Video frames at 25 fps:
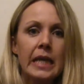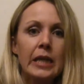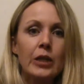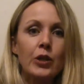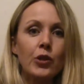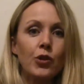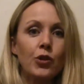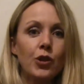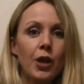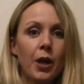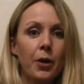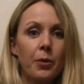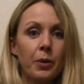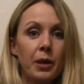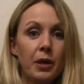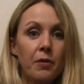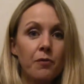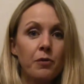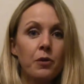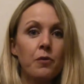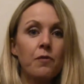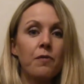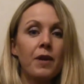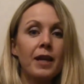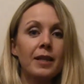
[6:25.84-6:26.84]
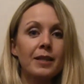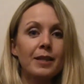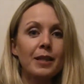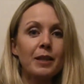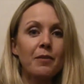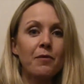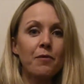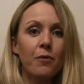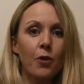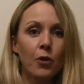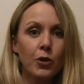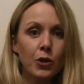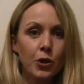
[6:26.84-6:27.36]
So if you fancy
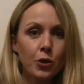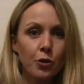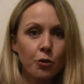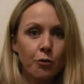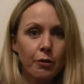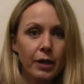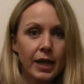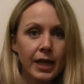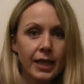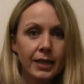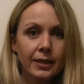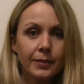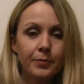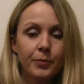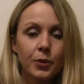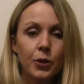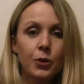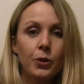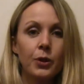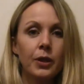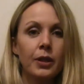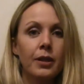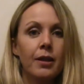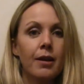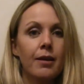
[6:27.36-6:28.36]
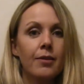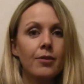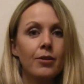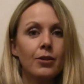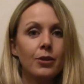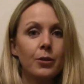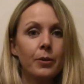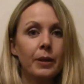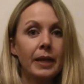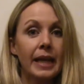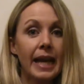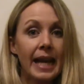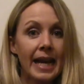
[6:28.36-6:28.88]
fostering, you can either
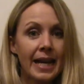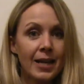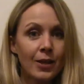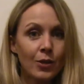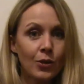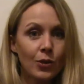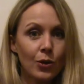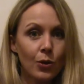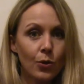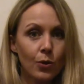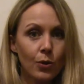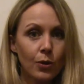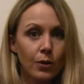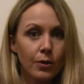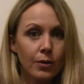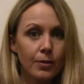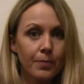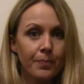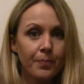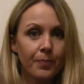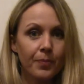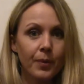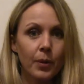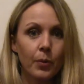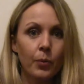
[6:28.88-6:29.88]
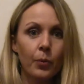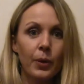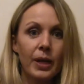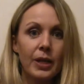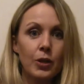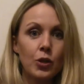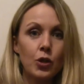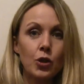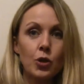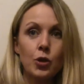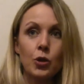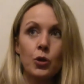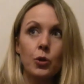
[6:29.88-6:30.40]
do it indoors,
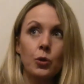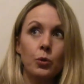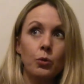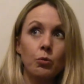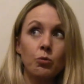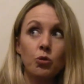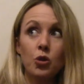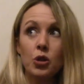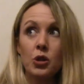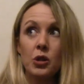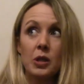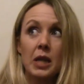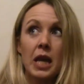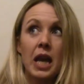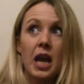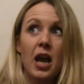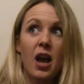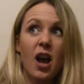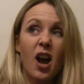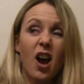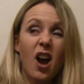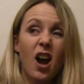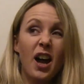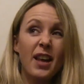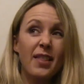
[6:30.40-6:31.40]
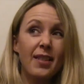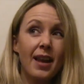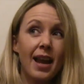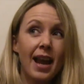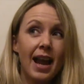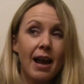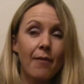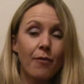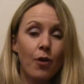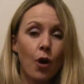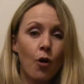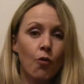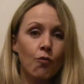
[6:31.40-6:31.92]
which you just either
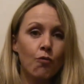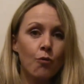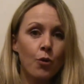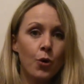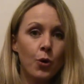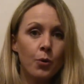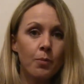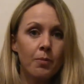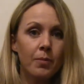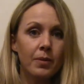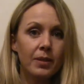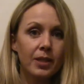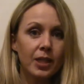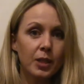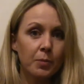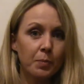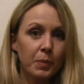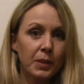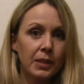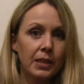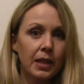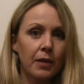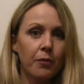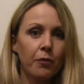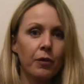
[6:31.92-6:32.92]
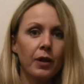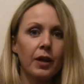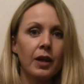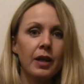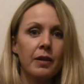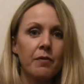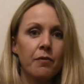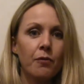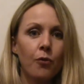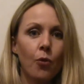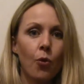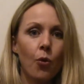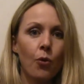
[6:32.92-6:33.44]
have a room
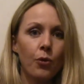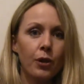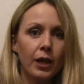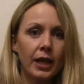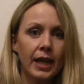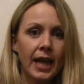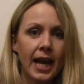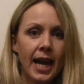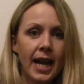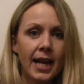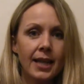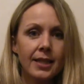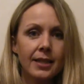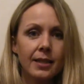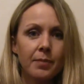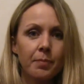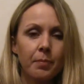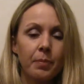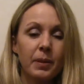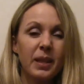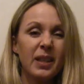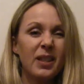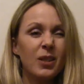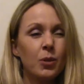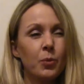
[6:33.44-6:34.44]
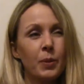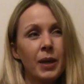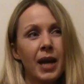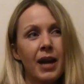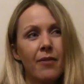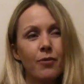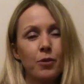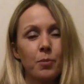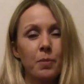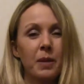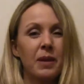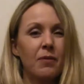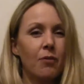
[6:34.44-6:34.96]
specifically for the cat, because we
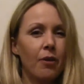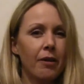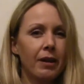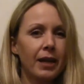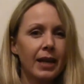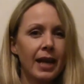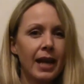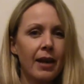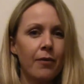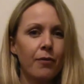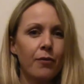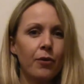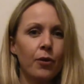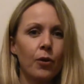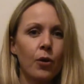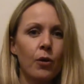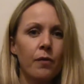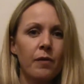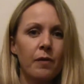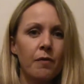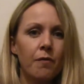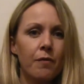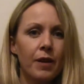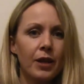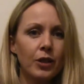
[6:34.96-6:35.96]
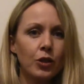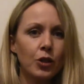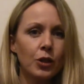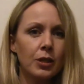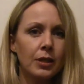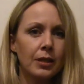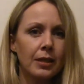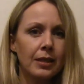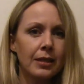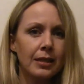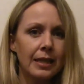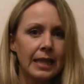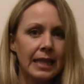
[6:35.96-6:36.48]
have to be very careful of infectious
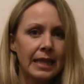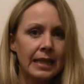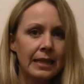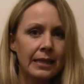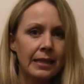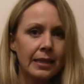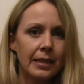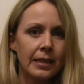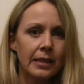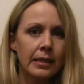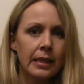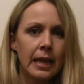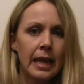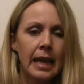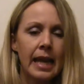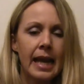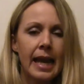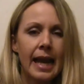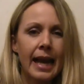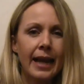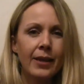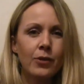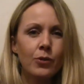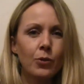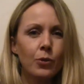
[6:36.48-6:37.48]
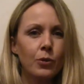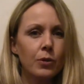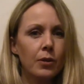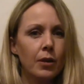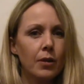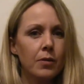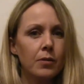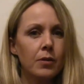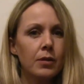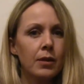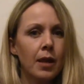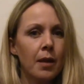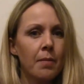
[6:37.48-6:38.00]
diseases, and
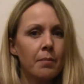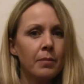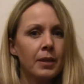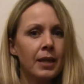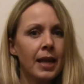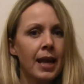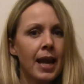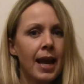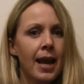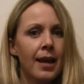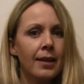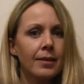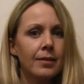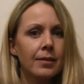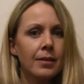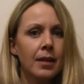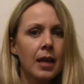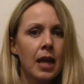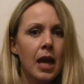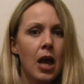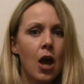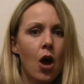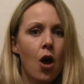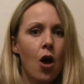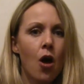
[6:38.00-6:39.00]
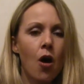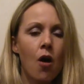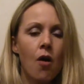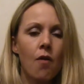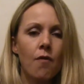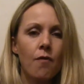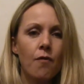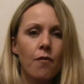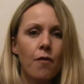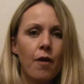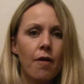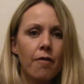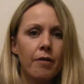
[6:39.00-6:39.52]
also some cats
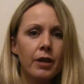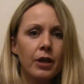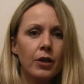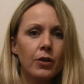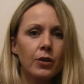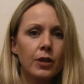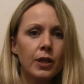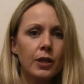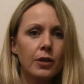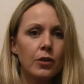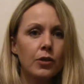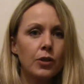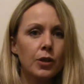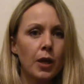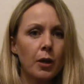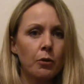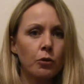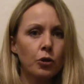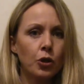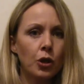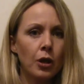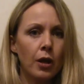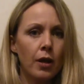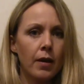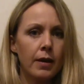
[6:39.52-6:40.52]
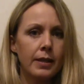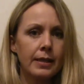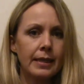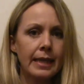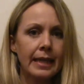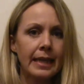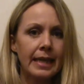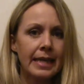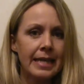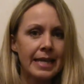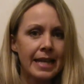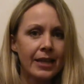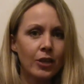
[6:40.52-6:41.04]
aren't very good at
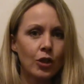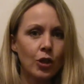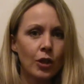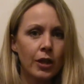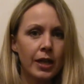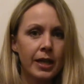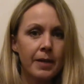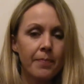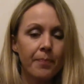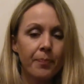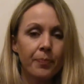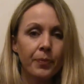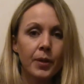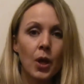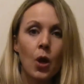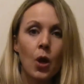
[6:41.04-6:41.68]
socialising initially.